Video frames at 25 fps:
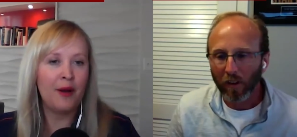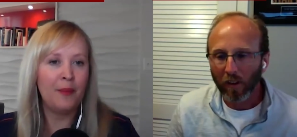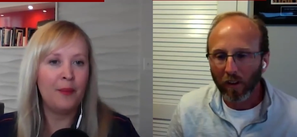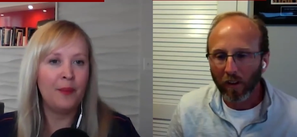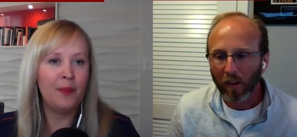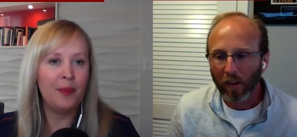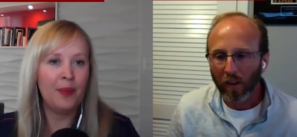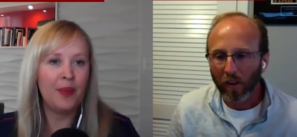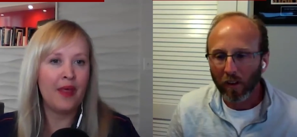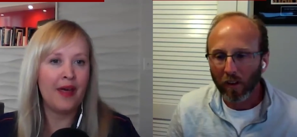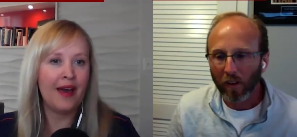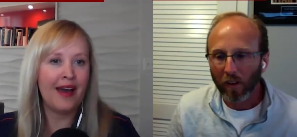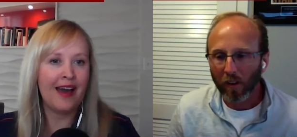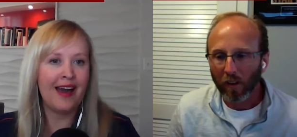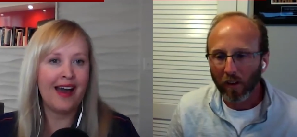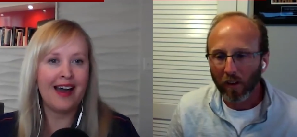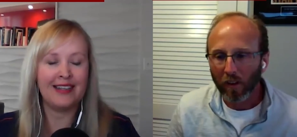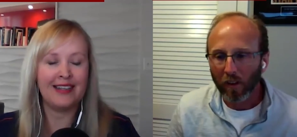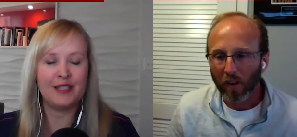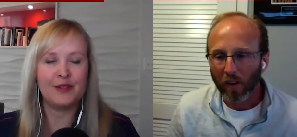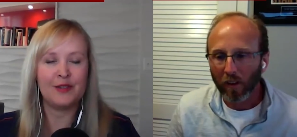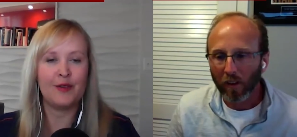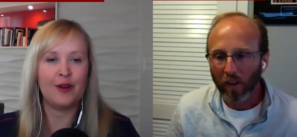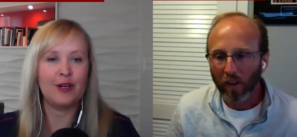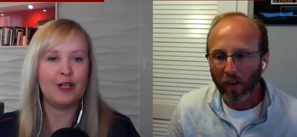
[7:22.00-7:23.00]
Speaker 1: um,
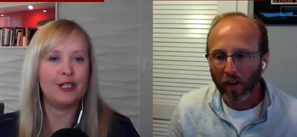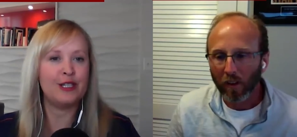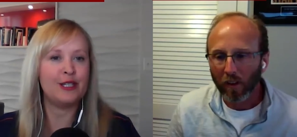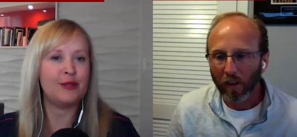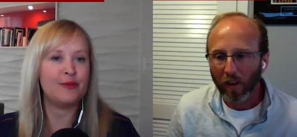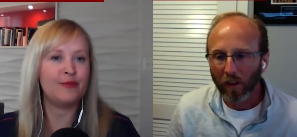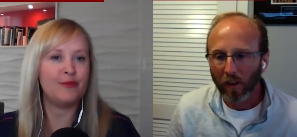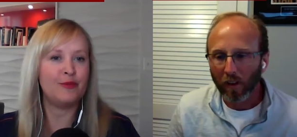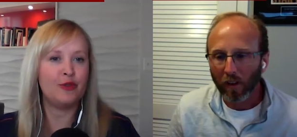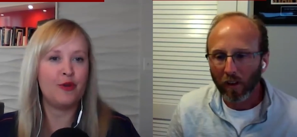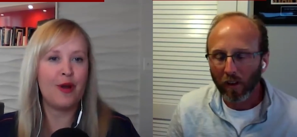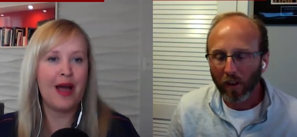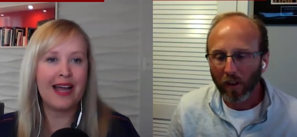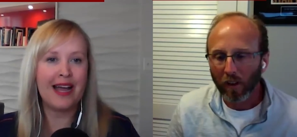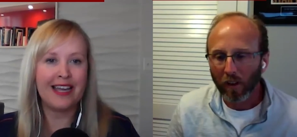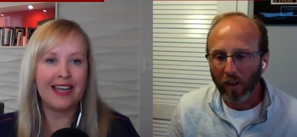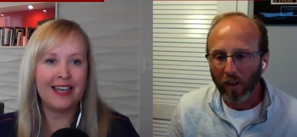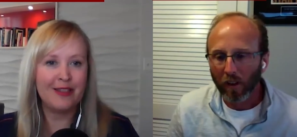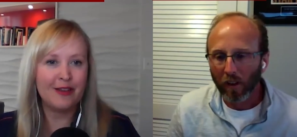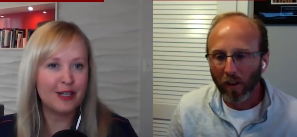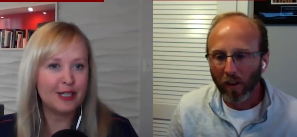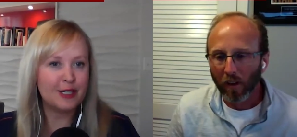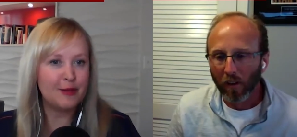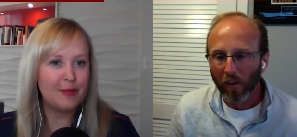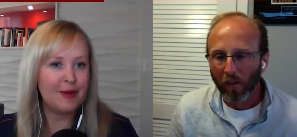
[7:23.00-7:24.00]
as far as
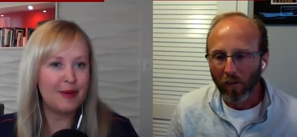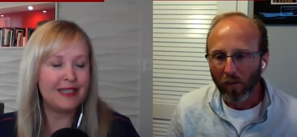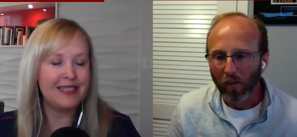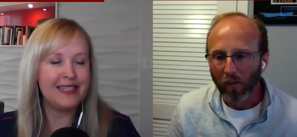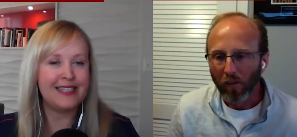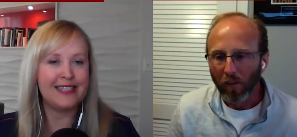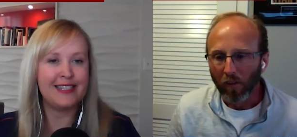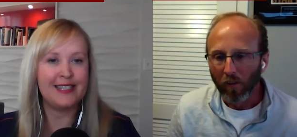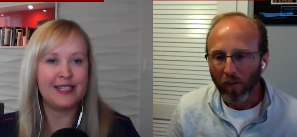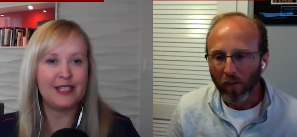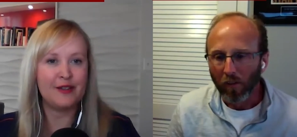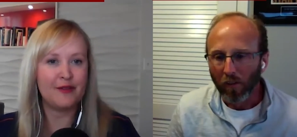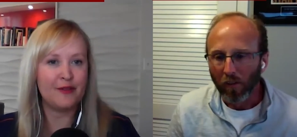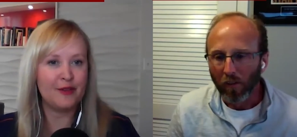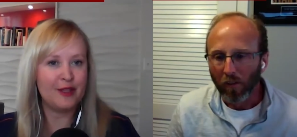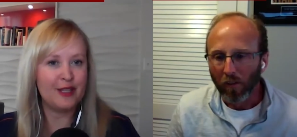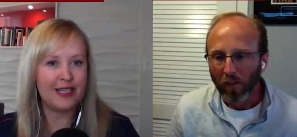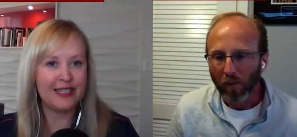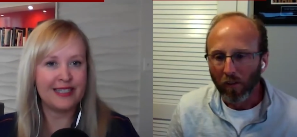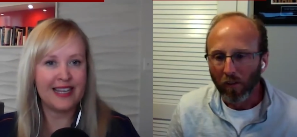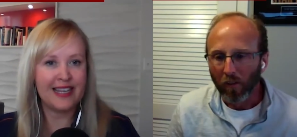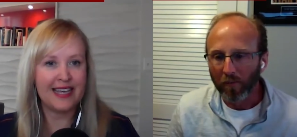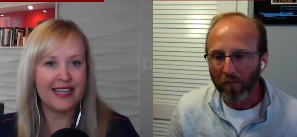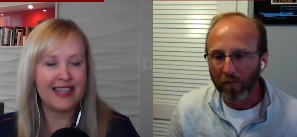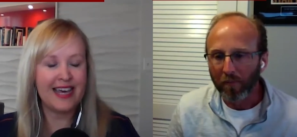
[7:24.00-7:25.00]
tracking their expenses and
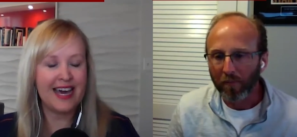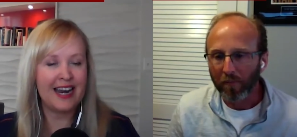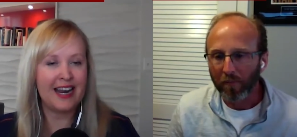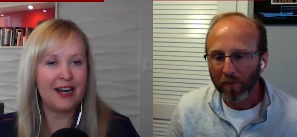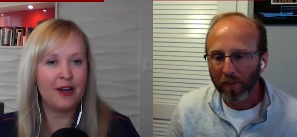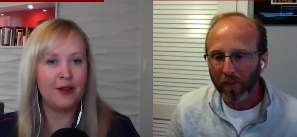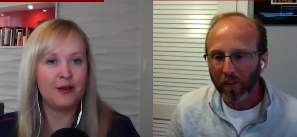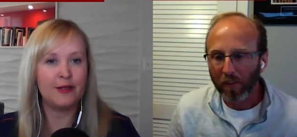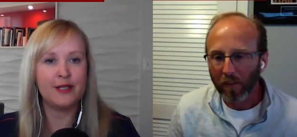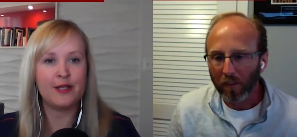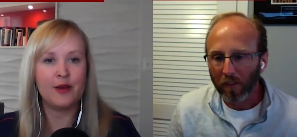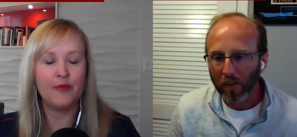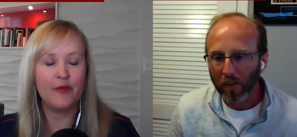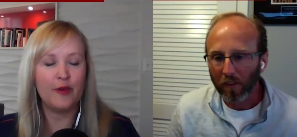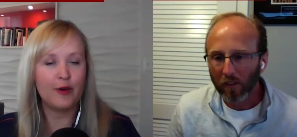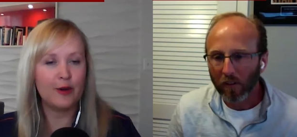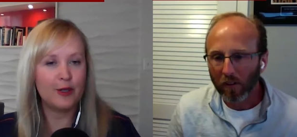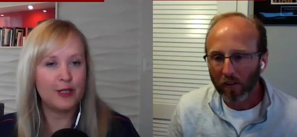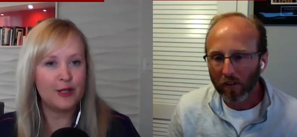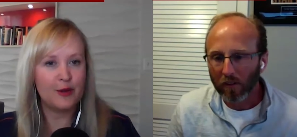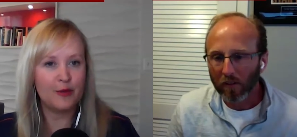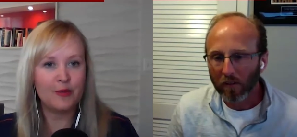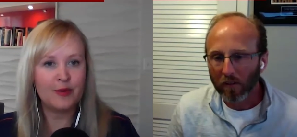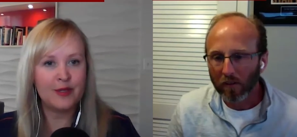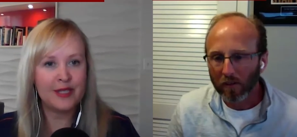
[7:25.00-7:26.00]
different things like that, I know some
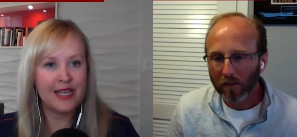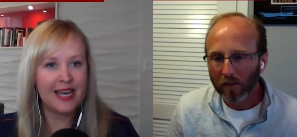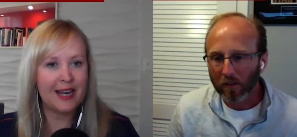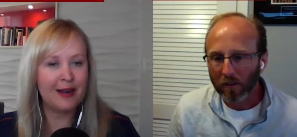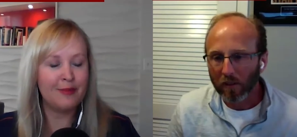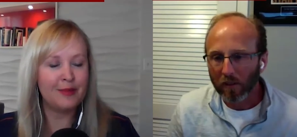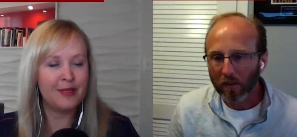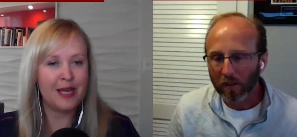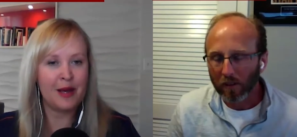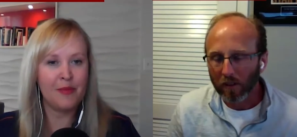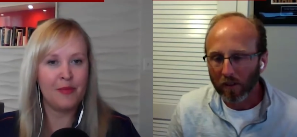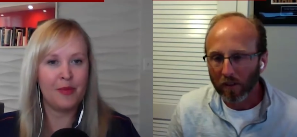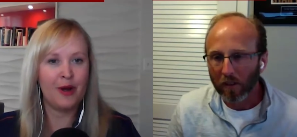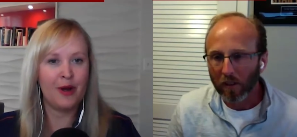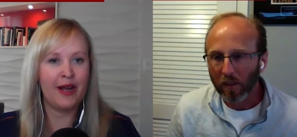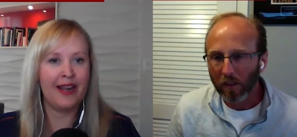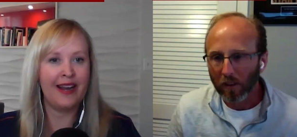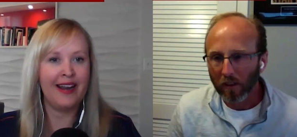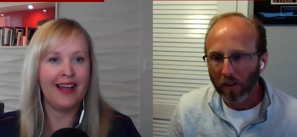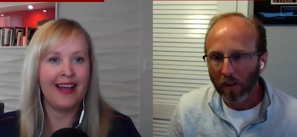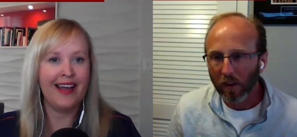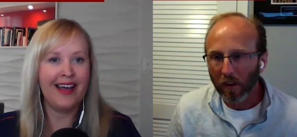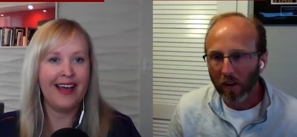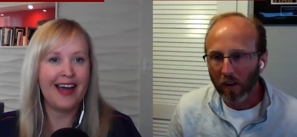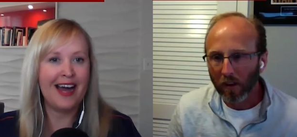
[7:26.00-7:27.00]
folks have set up
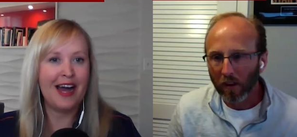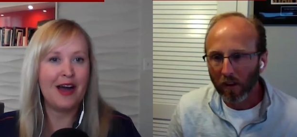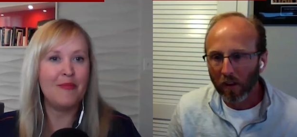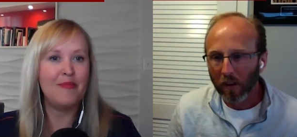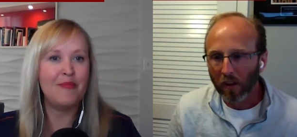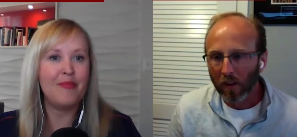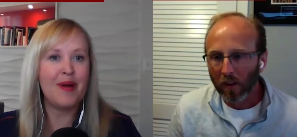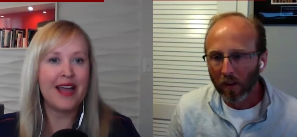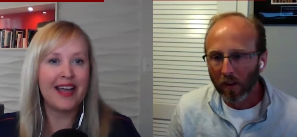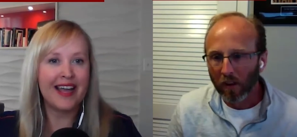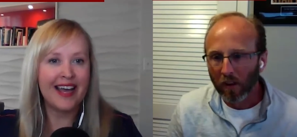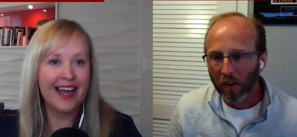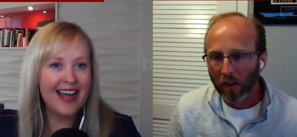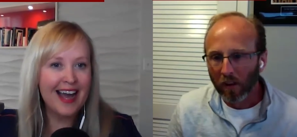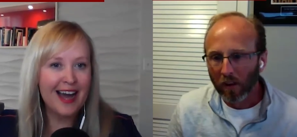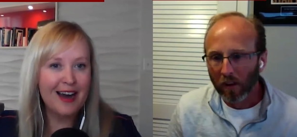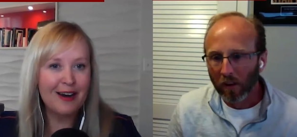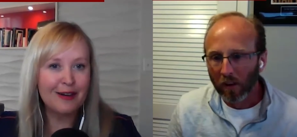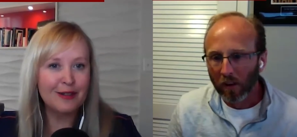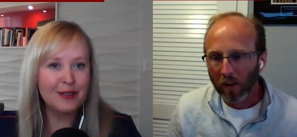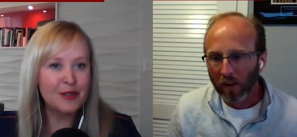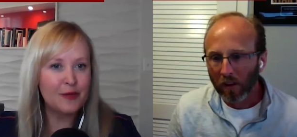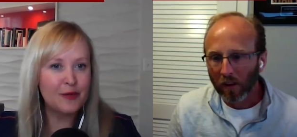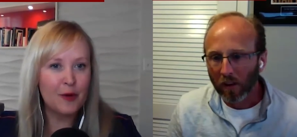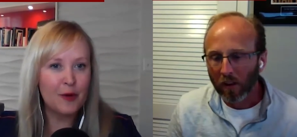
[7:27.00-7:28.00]
separate uh, bank
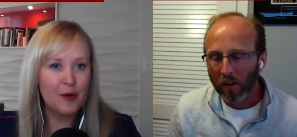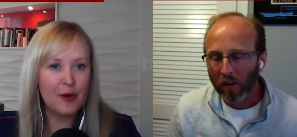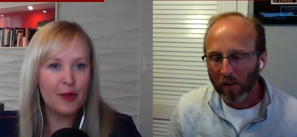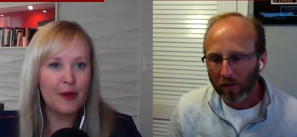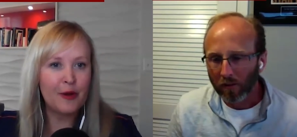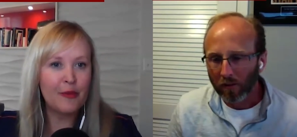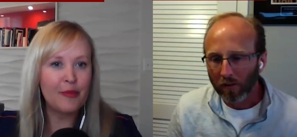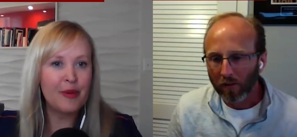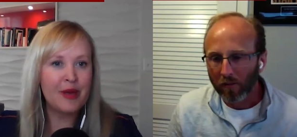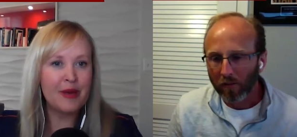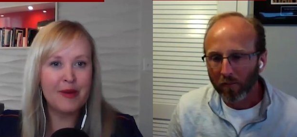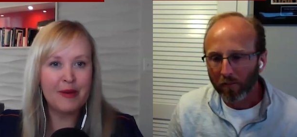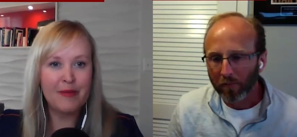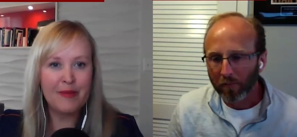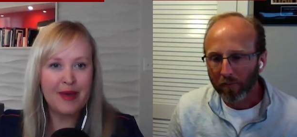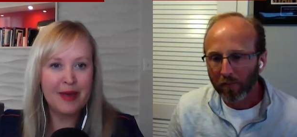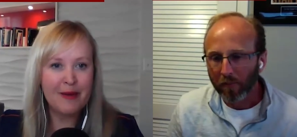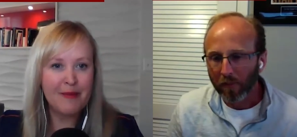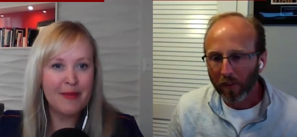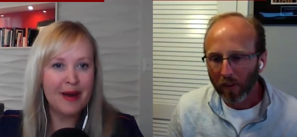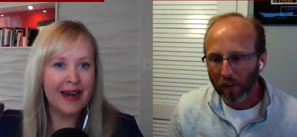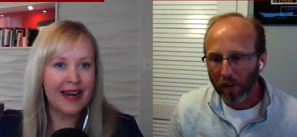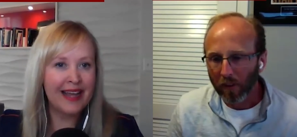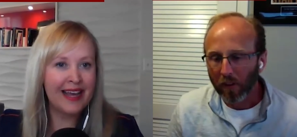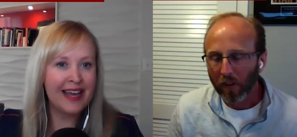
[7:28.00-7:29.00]
accounts for their P P
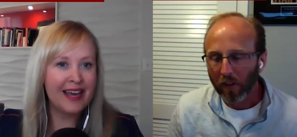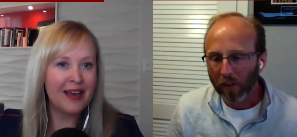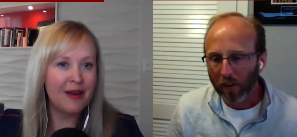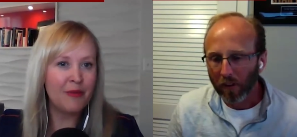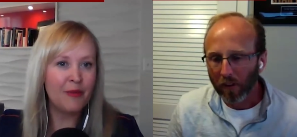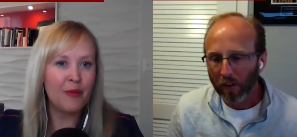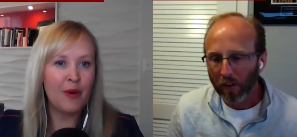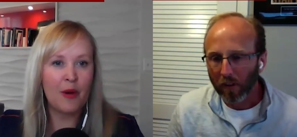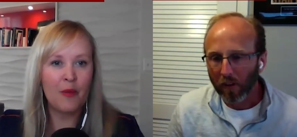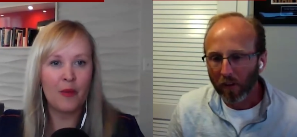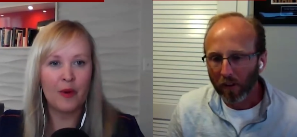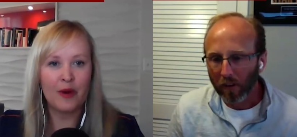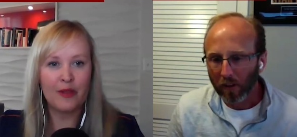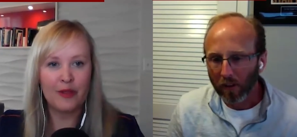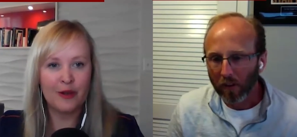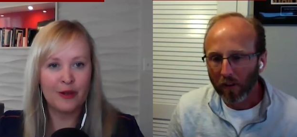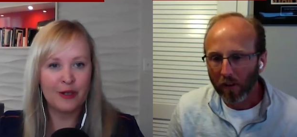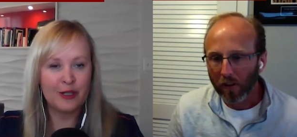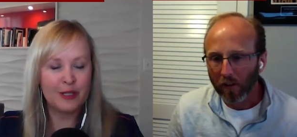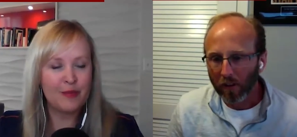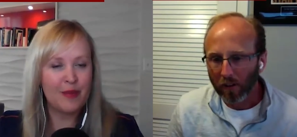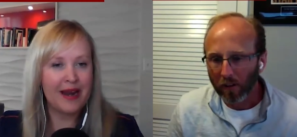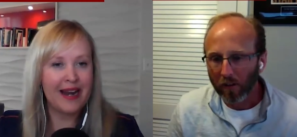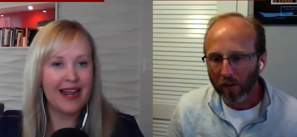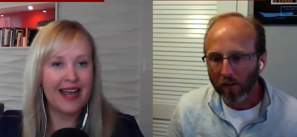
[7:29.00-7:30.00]
P money and, and what
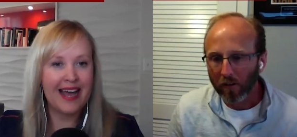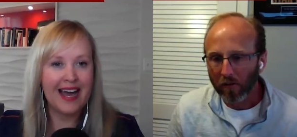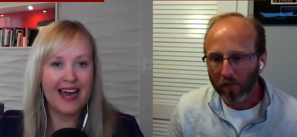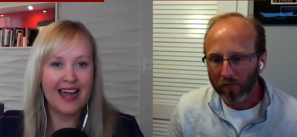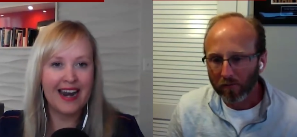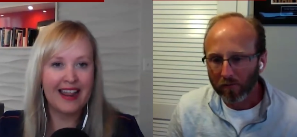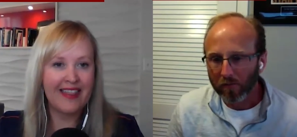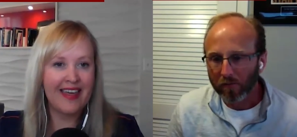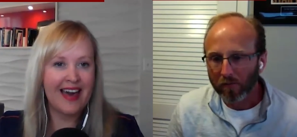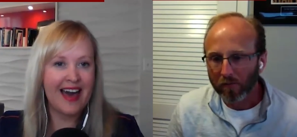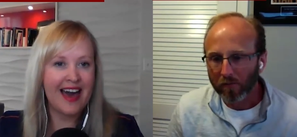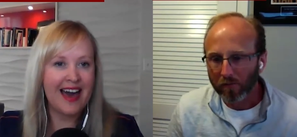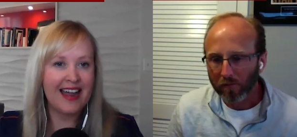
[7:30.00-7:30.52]
they're spending out